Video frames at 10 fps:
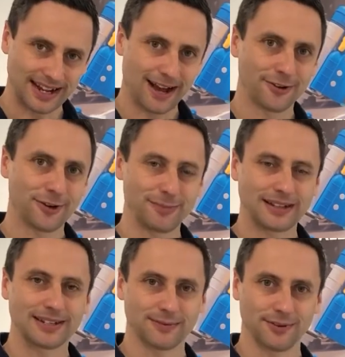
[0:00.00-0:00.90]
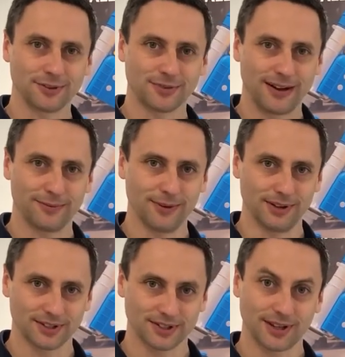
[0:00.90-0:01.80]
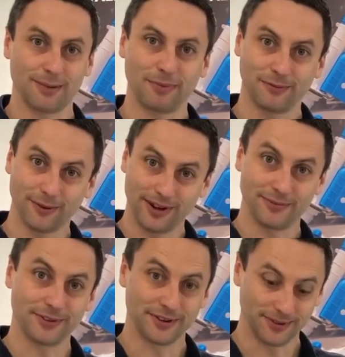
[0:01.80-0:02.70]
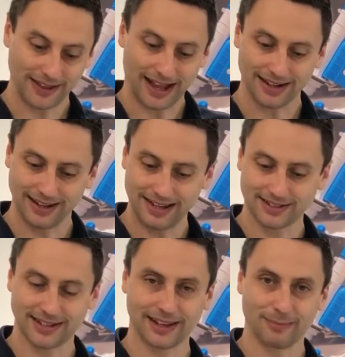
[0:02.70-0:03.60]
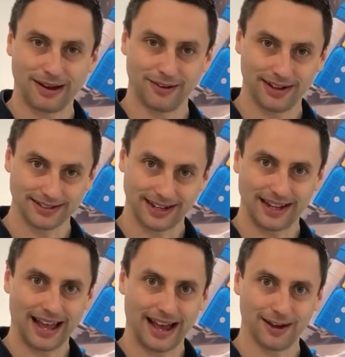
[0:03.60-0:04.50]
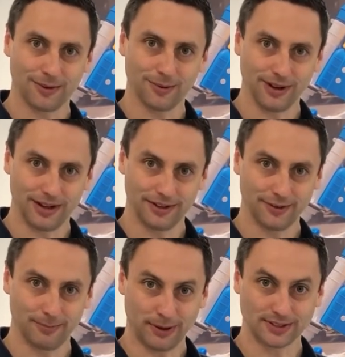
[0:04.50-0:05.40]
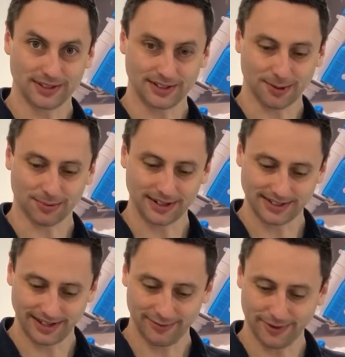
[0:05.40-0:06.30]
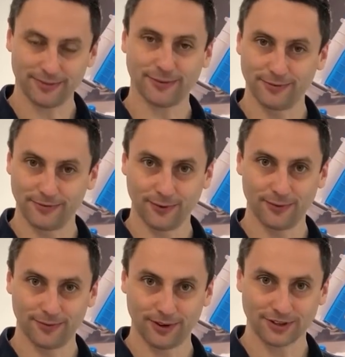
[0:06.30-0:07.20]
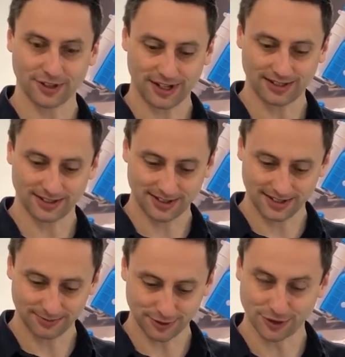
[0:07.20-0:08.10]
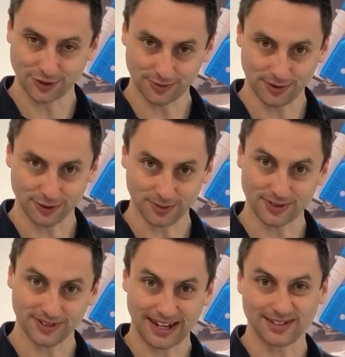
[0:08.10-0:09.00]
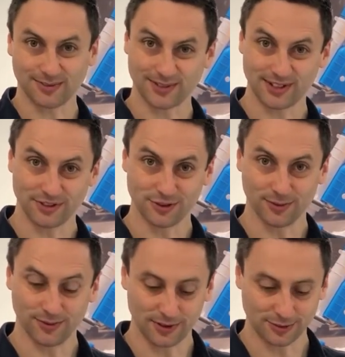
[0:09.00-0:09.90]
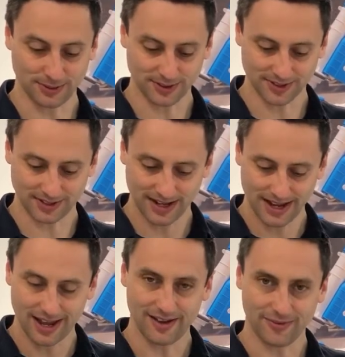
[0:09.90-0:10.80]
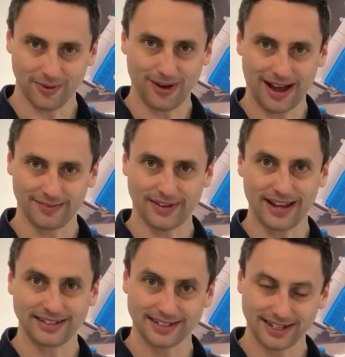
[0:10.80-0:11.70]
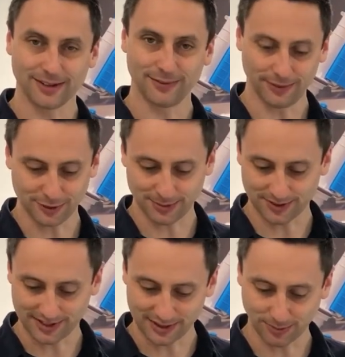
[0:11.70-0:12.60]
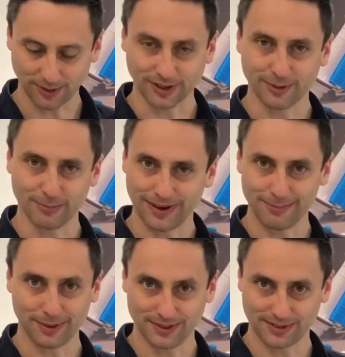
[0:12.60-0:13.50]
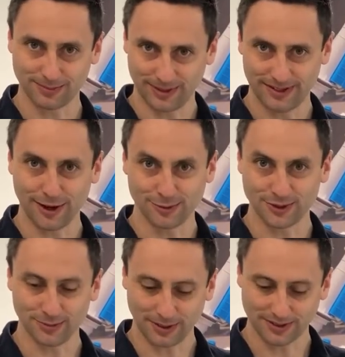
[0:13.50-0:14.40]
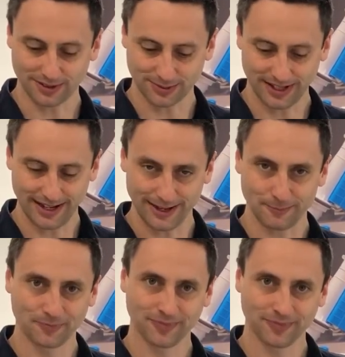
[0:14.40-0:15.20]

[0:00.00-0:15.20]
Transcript: how a pneumatic flush valve works, and before you even do that, let's think about exactly how your button is operating. If you have a full flush and reduced flush button, that is obviously a dual flush button. If you have a single flush button, it's one complete button with no two buttons within it.